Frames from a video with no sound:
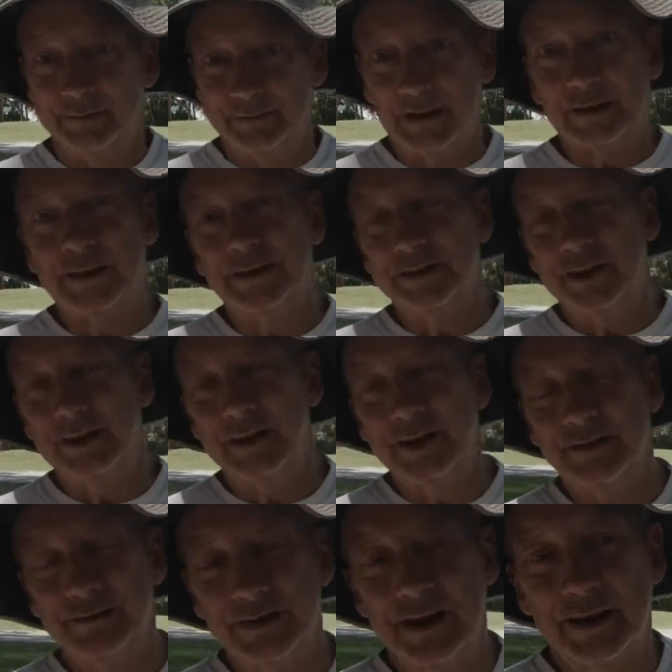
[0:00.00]
like he said,
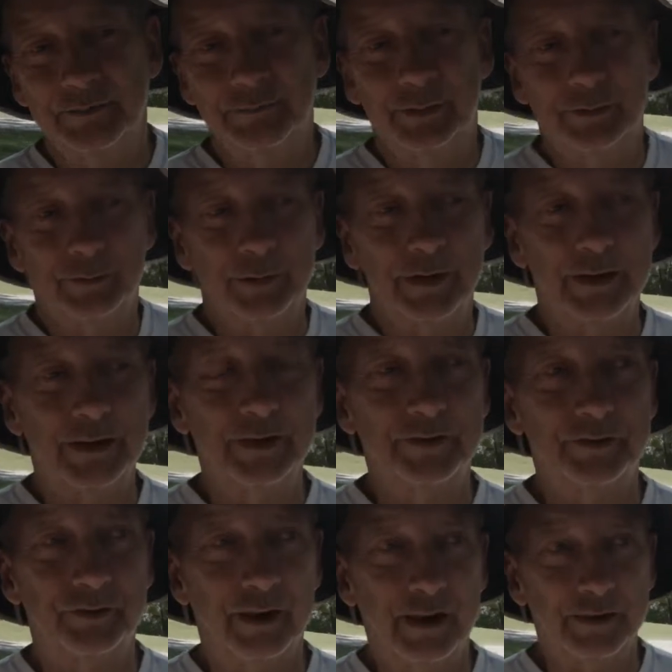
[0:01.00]
he had one of
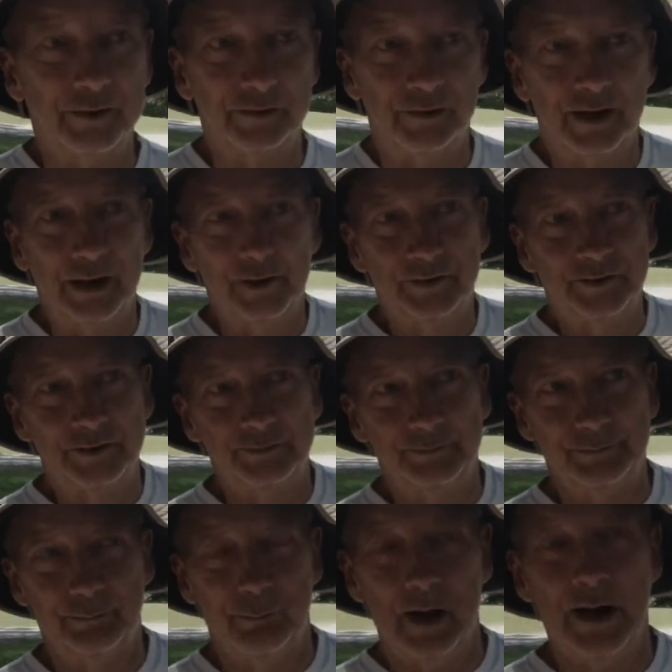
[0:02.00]
his rant and raves.
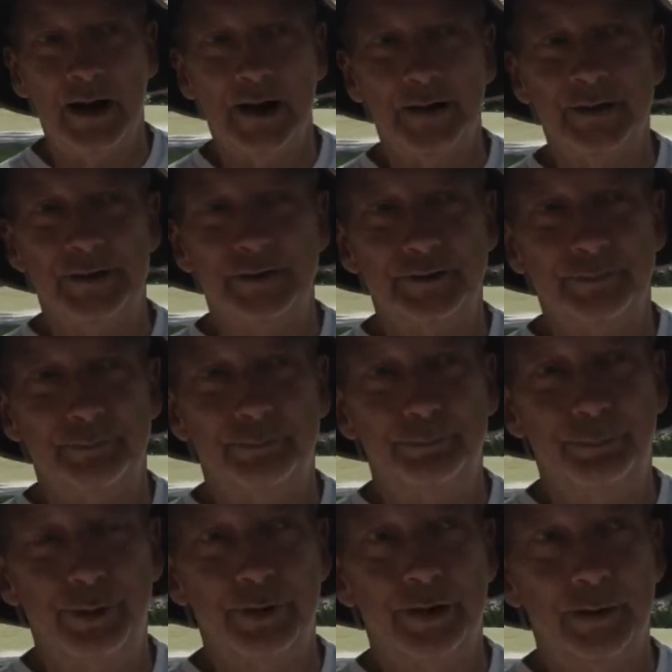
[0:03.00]
Mine is
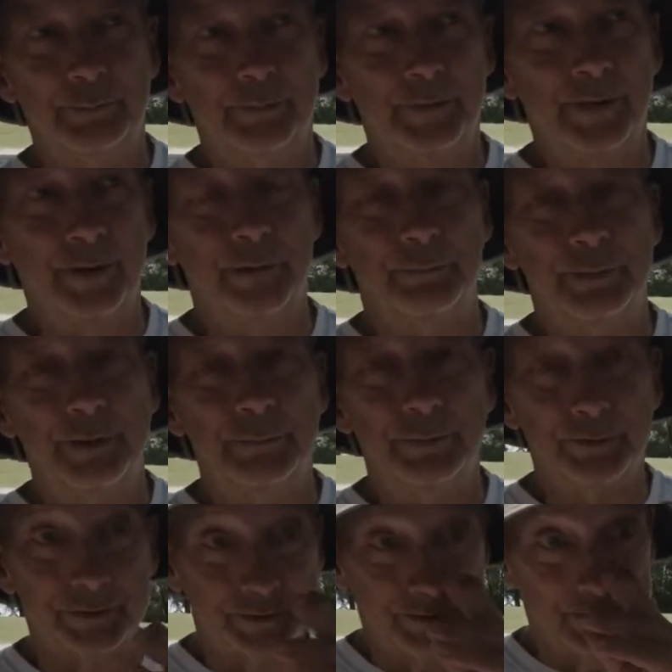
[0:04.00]
putting up with other
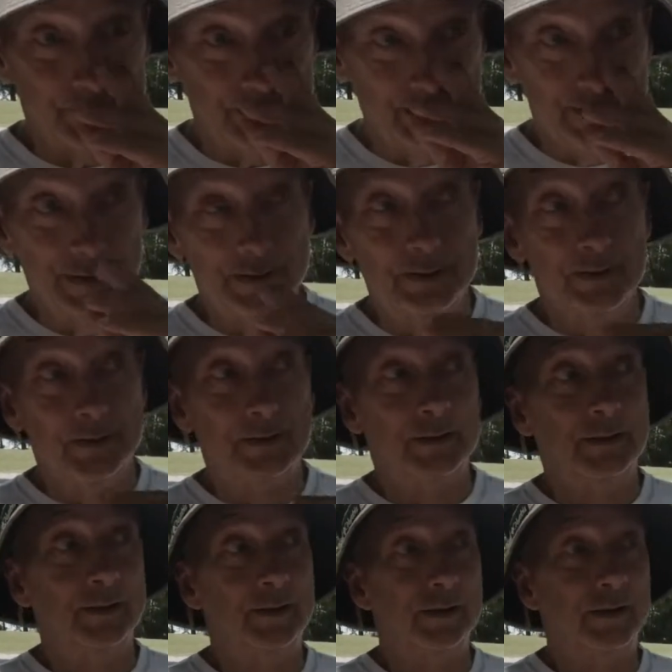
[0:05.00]
people's
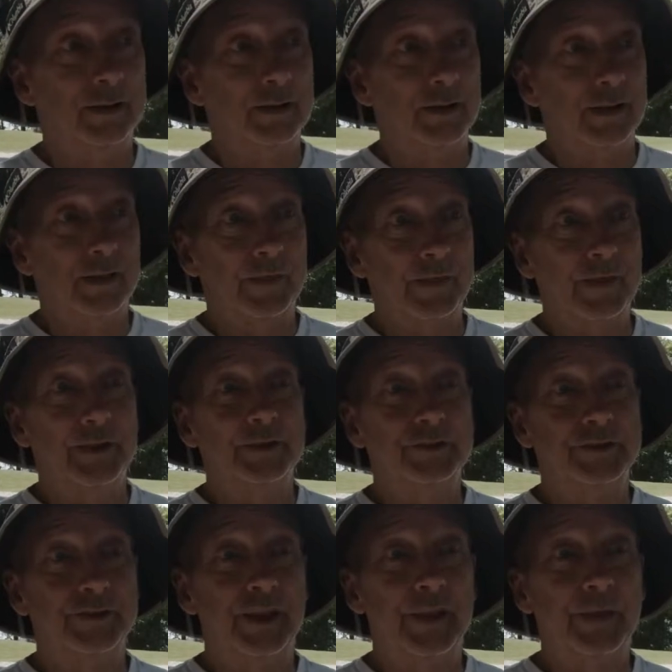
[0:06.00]

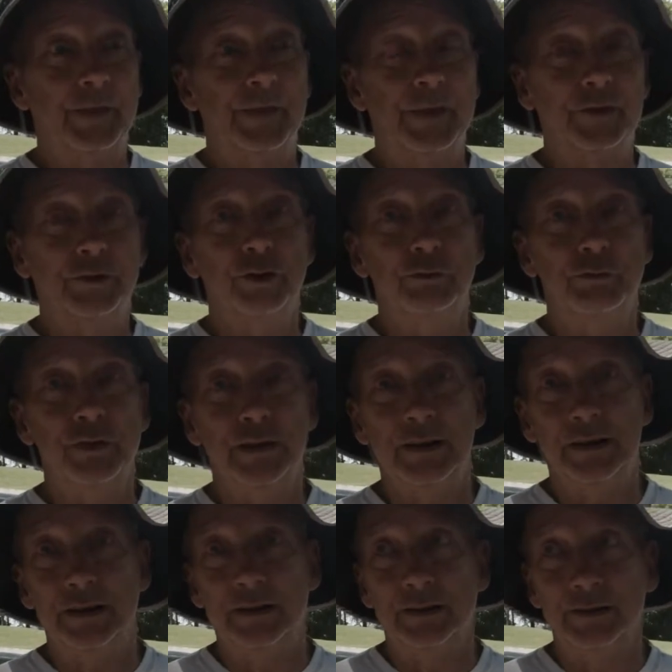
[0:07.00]
things they think you
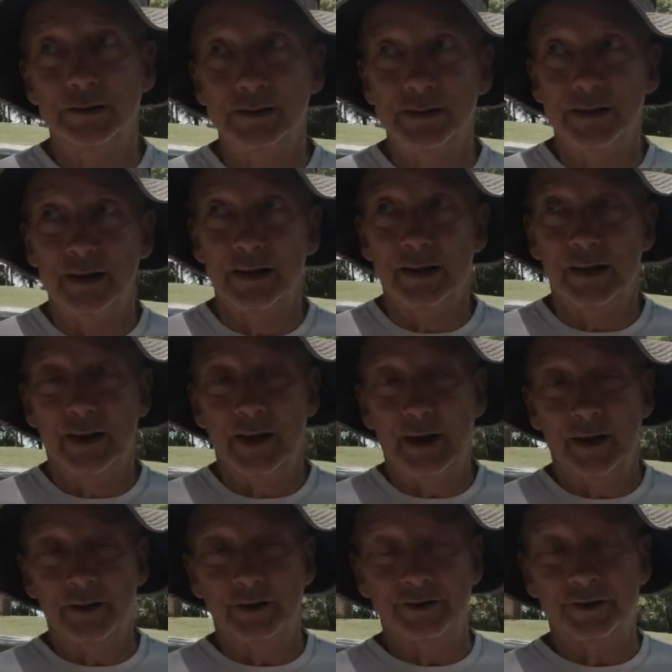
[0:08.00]
need,
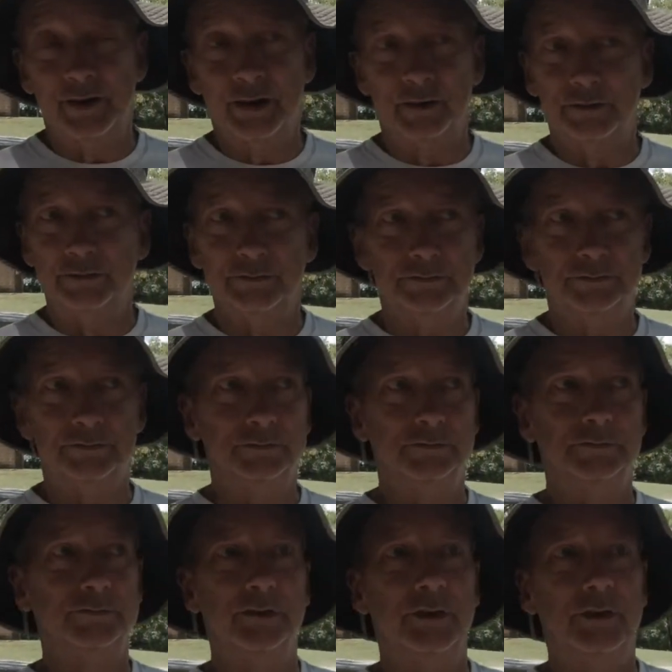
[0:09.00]
and it's like,
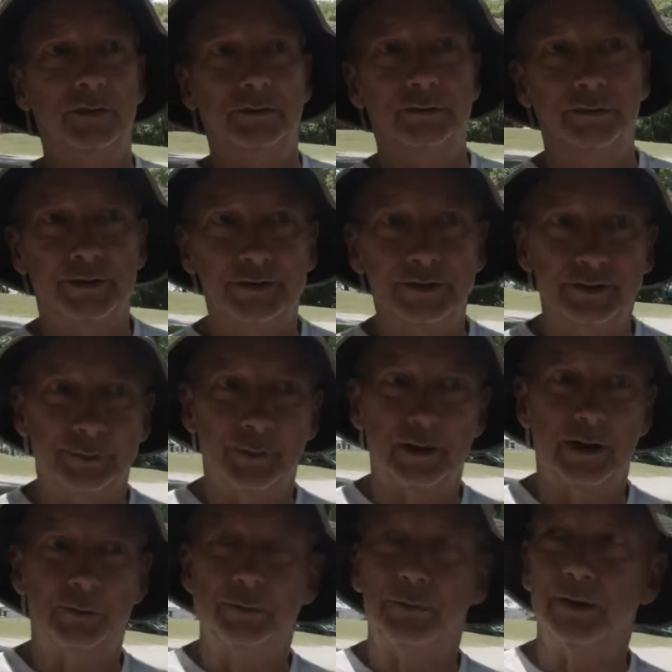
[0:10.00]
no, this is what
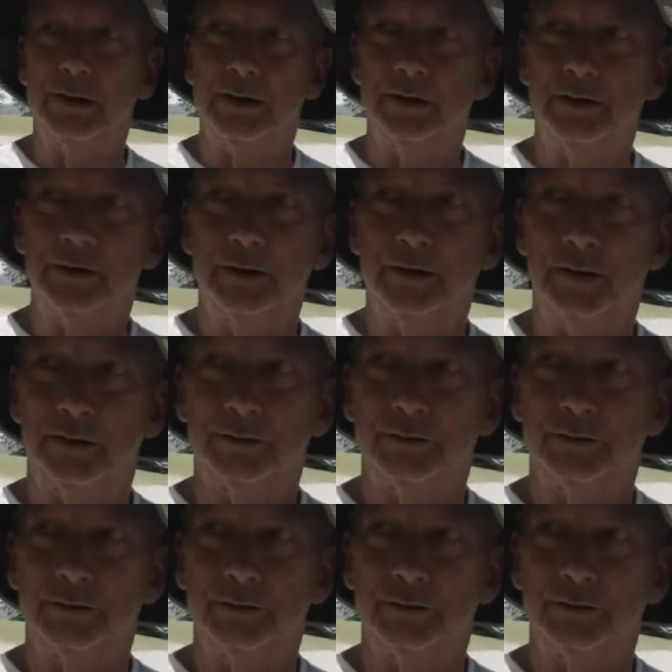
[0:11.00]
I want. You